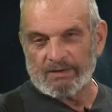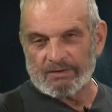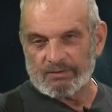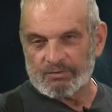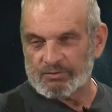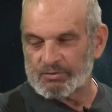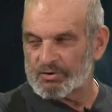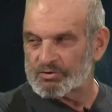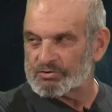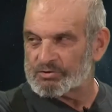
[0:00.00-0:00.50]
in the
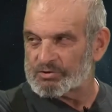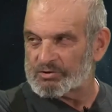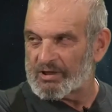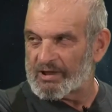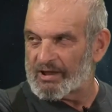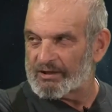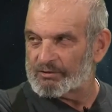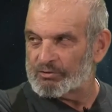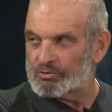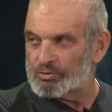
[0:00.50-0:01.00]
60s, they
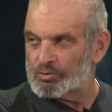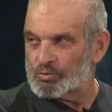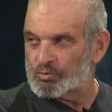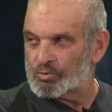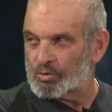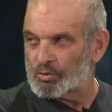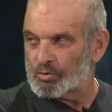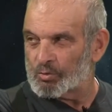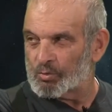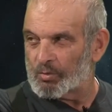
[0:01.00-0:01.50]
had the U
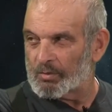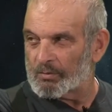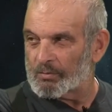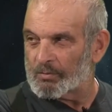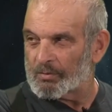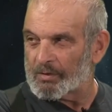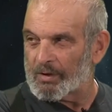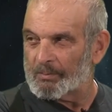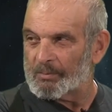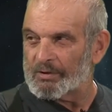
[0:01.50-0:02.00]
2. Mm -hmm.
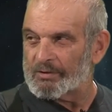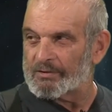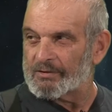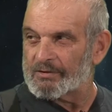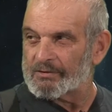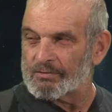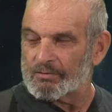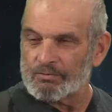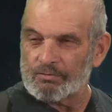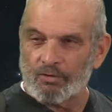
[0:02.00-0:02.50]
I mm-hmm. mean,
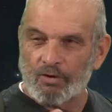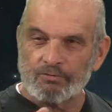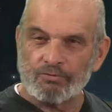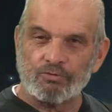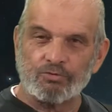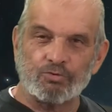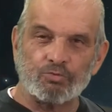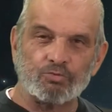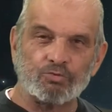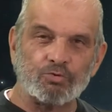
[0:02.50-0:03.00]
the, not the
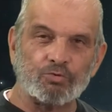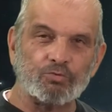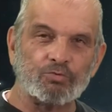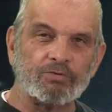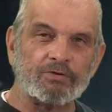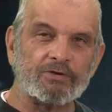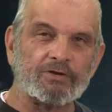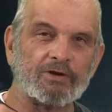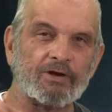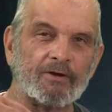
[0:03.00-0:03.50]
U 2,
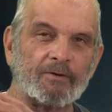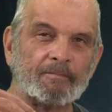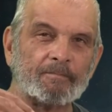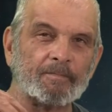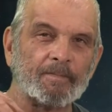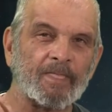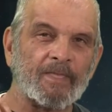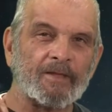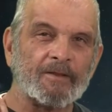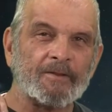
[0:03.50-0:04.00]
the. Um,
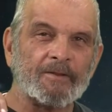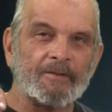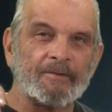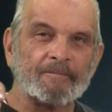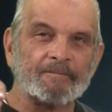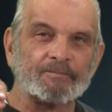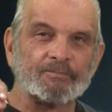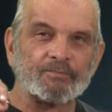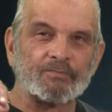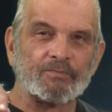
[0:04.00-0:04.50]
yeah, the spy
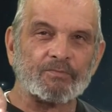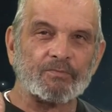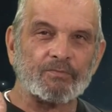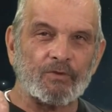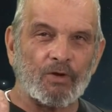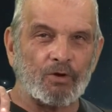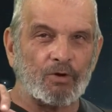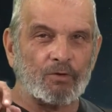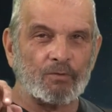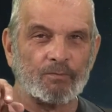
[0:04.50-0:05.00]
planes.
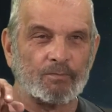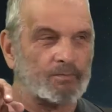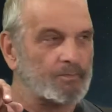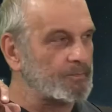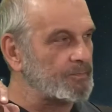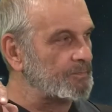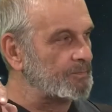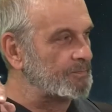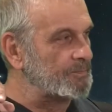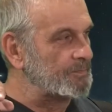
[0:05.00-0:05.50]
No,
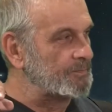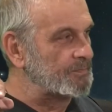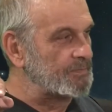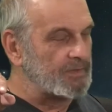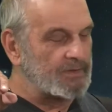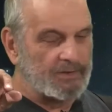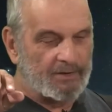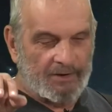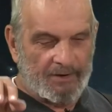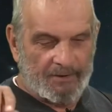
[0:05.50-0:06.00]

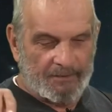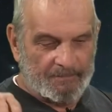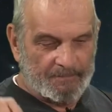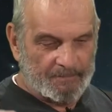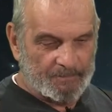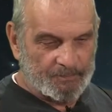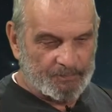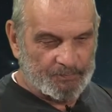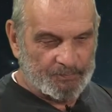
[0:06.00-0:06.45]
the. Um,